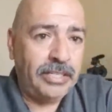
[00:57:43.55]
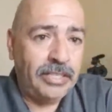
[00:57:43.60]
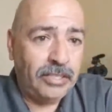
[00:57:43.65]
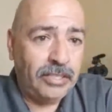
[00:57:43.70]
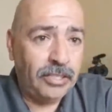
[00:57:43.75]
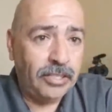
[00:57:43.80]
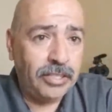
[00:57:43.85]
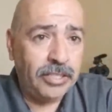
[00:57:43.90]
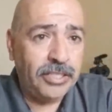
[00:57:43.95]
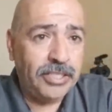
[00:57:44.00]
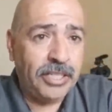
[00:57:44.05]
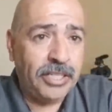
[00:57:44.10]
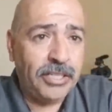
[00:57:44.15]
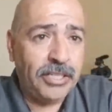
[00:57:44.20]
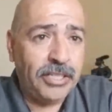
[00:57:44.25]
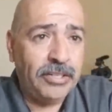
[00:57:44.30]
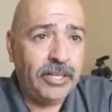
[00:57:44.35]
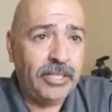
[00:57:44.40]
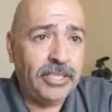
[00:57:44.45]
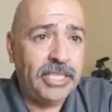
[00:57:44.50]
Good to
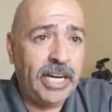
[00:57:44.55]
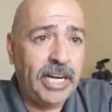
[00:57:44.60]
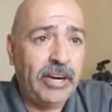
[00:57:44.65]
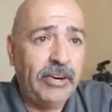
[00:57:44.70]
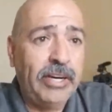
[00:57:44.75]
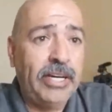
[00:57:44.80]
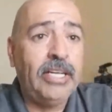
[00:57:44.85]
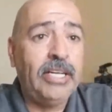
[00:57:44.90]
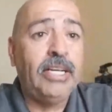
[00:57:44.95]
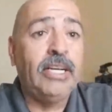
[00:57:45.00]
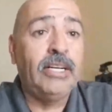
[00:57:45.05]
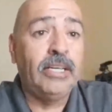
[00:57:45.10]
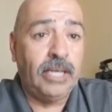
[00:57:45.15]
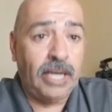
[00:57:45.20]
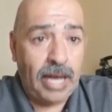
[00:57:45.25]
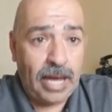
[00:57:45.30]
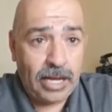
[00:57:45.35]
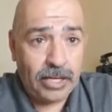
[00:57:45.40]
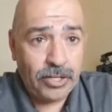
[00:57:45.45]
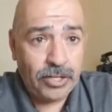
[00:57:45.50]
see you
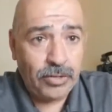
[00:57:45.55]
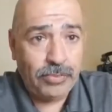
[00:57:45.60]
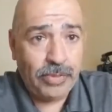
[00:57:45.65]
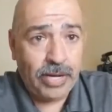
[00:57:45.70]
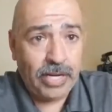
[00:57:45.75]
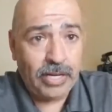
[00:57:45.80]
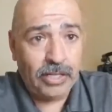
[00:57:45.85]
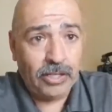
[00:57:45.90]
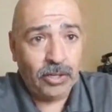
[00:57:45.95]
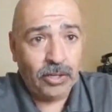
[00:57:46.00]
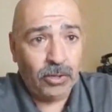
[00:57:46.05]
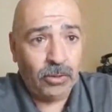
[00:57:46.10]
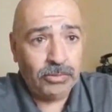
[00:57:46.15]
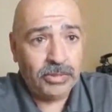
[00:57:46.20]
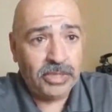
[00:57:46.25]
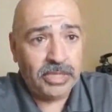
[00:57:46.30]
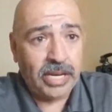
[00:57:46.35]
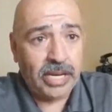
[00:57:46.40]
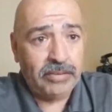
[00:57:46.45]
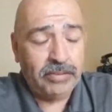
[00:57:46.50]
that you made it home
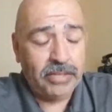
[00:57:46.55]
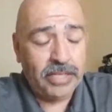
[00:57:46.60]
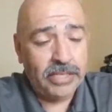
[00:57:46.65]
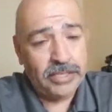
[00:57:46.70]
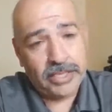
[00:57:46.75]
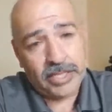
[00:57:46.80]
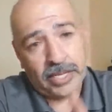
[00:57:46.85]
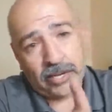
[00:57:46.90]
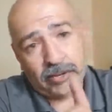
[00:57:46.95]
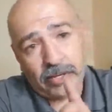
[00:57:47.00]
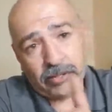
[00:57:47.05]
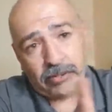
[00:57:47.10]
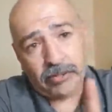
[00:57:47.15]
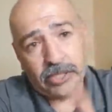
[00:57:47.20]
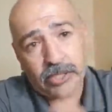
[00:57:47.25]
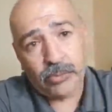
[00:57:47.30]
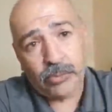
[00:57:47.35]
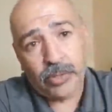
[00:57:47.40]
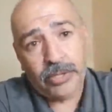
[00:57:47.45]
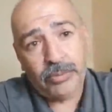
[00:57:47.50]
safely. Terry was
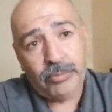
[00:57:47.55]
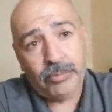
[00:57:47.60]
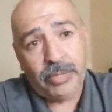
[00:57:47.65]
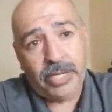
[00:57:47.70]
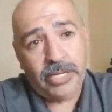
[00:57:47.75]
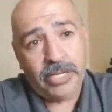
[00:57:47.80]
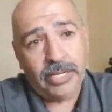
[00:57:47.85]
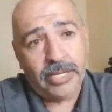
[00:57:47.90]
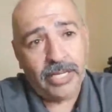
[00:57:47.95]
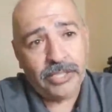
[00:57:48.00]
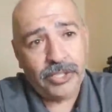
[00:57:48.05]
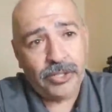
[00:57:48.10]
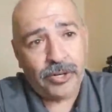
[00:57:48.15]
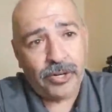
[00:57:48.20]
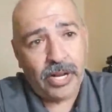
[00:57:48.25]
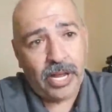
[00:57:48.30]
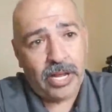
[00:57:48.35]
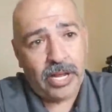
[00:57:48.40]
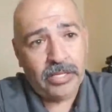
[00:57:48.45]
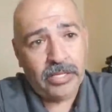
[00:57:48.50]
with me
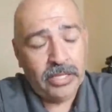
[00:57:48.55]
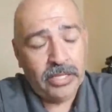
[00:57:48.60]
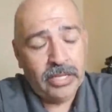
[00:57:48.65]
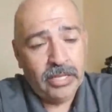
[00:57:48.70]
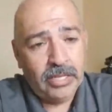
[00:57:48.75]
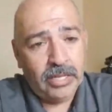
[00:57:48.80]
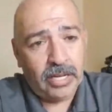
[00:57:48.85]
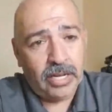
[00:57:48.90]
yesterday.